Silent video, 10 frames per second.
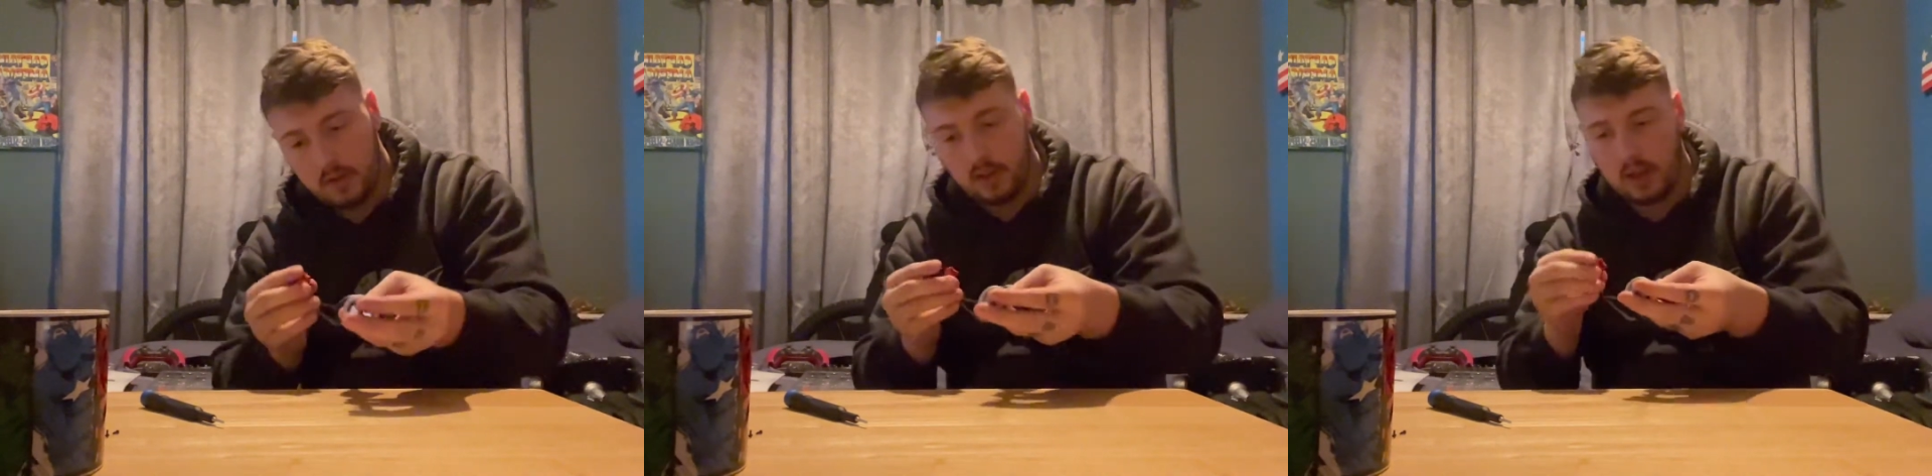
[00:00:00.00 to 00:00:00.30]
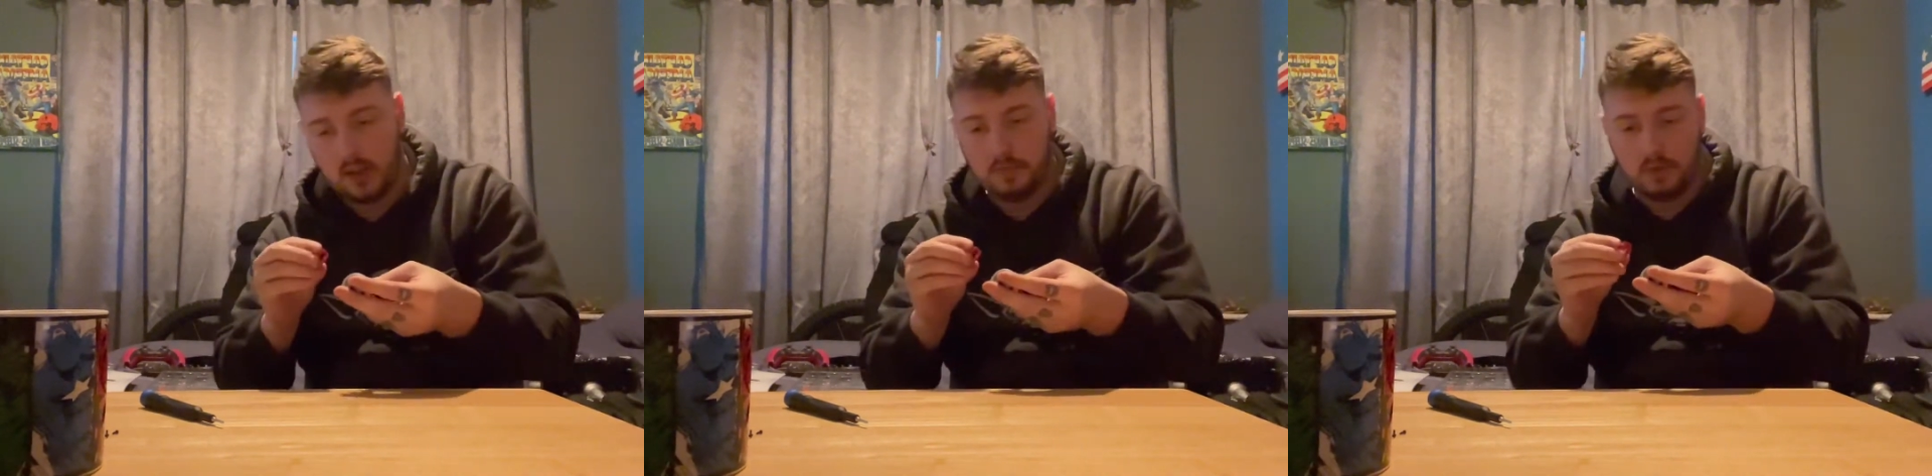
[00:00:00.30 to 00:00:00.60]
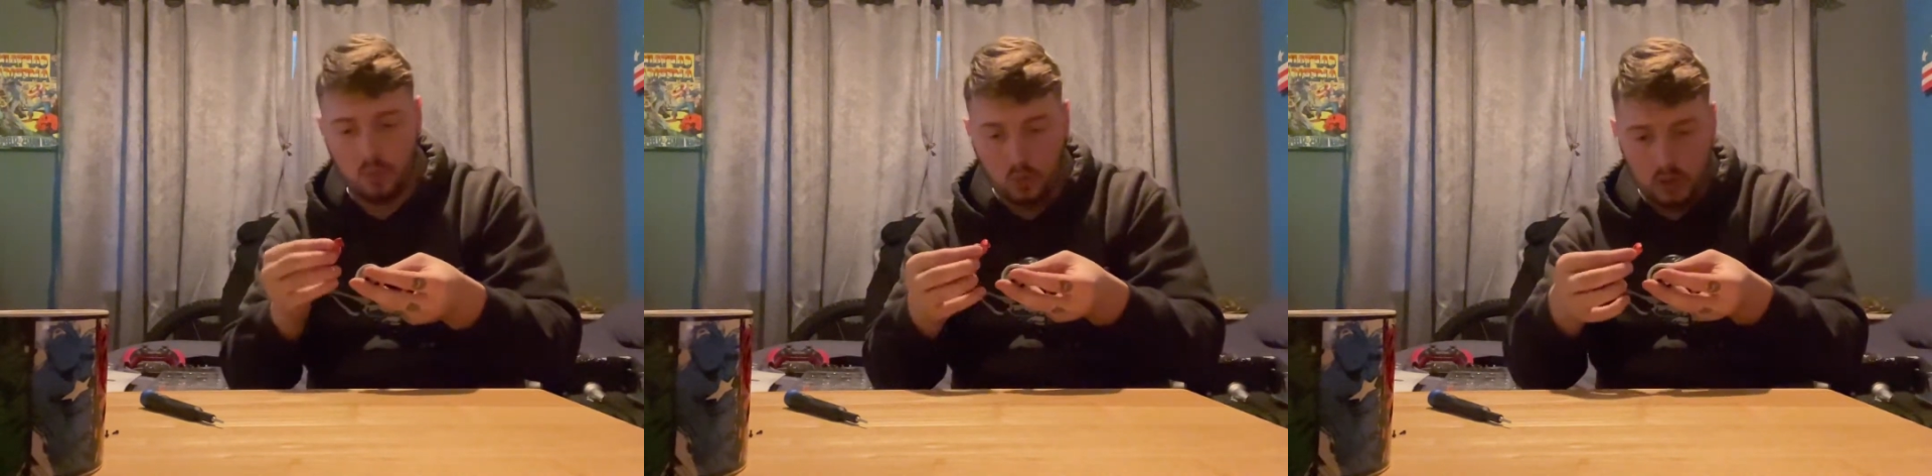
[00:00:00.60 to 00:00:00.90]
the calipers
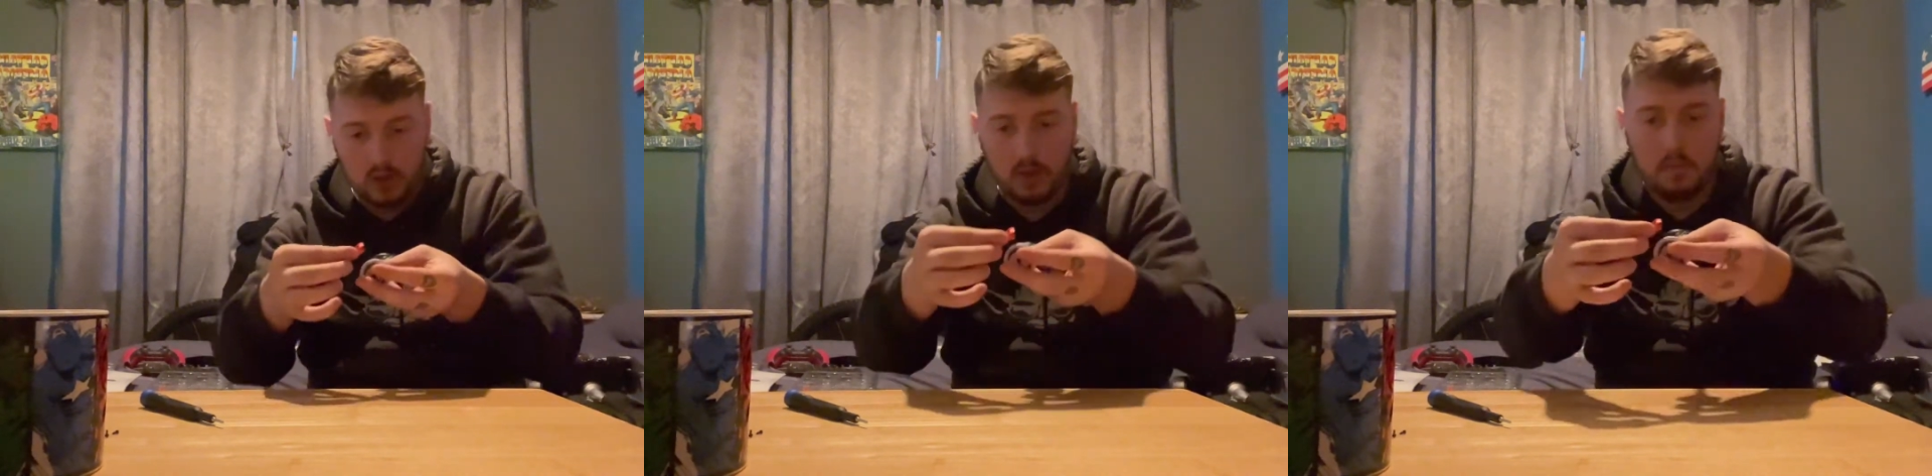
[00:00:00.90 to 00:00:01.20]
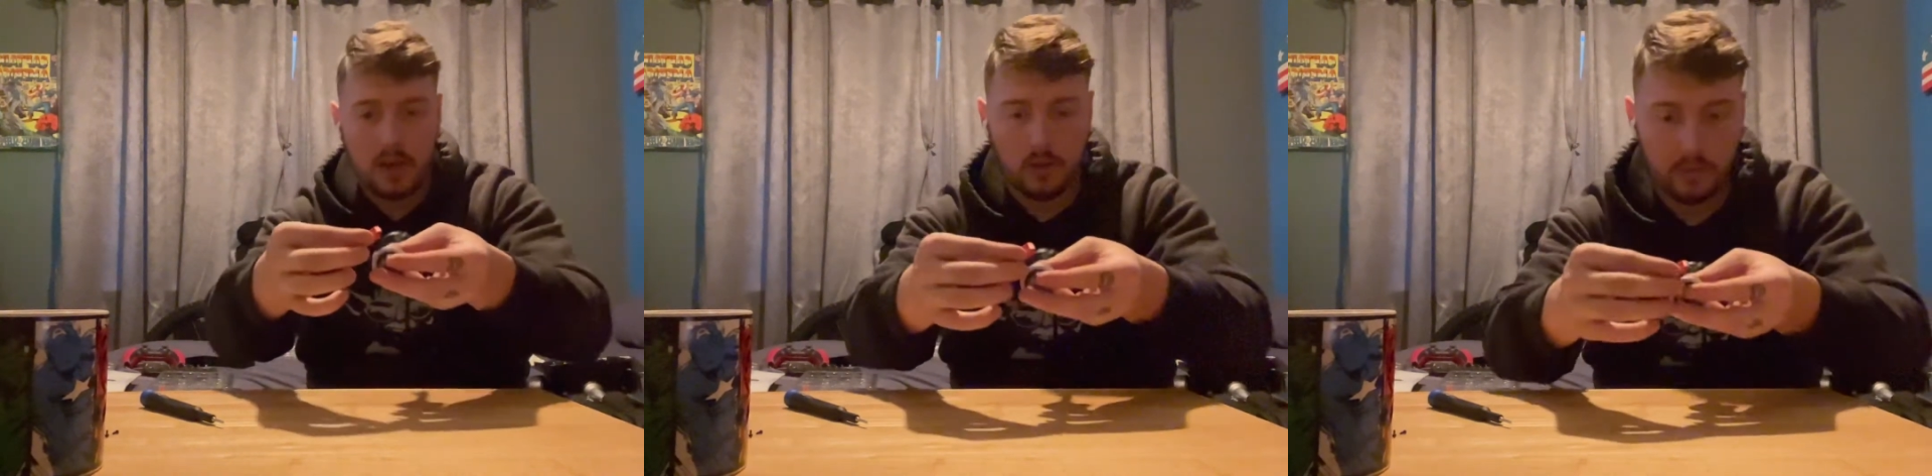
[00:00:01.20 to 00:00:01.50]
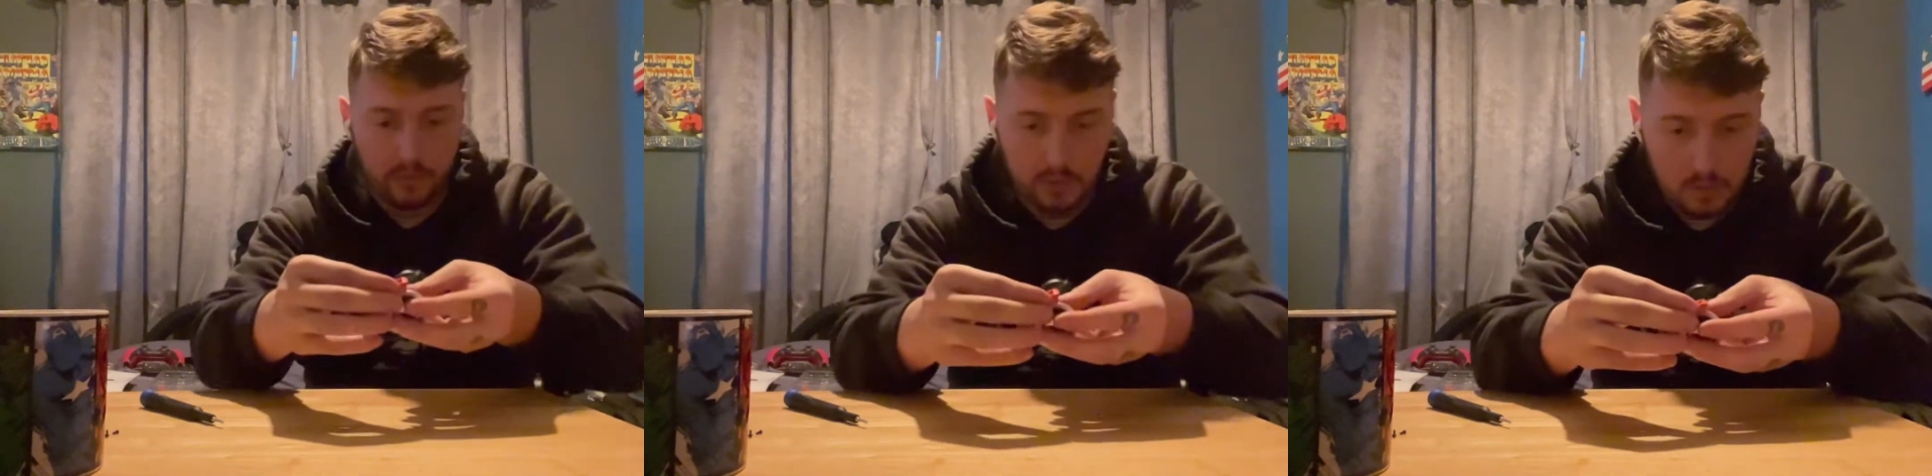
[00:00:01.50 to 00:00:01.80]
will mount
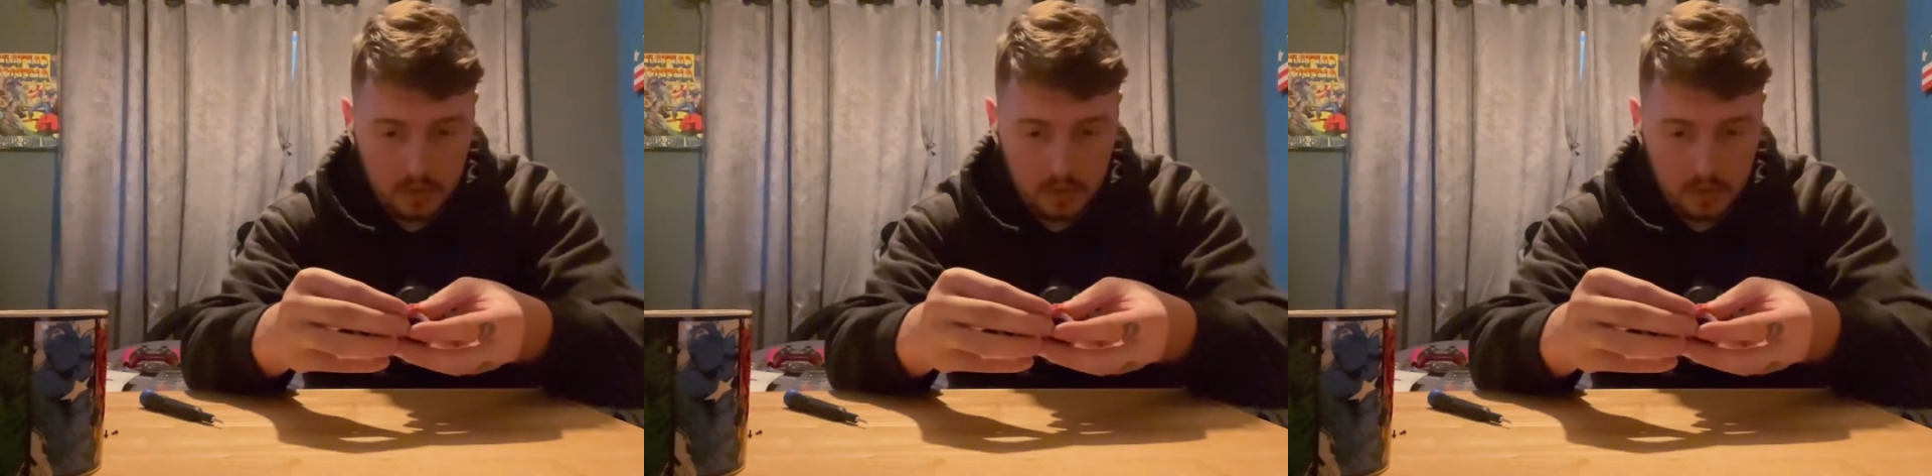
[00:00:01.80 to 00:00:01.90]
from